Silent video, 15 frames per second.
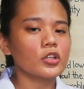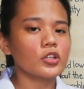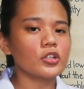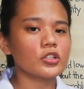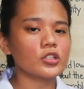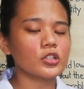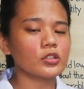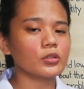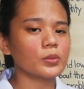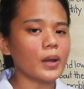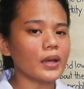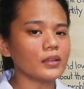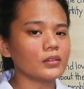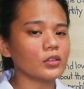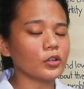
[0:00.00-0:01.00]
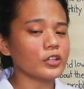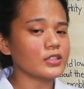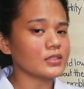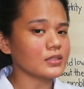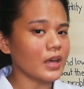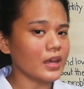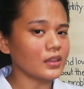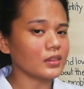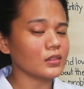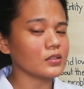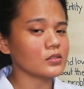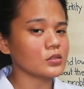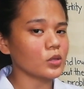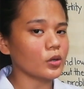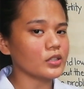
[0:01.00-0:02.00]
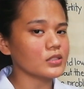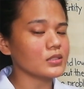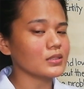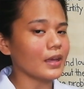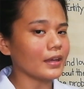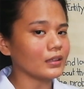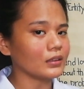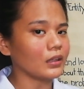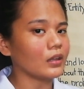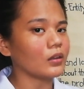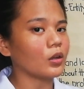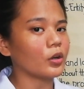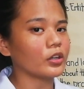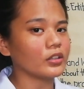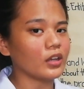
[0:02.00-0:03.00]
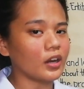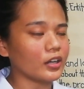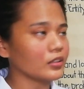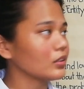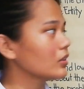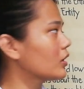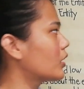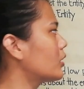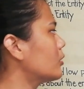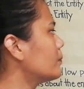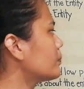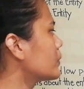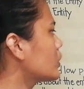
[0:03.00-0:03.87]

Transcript: you should write or cite the source, title, or the article,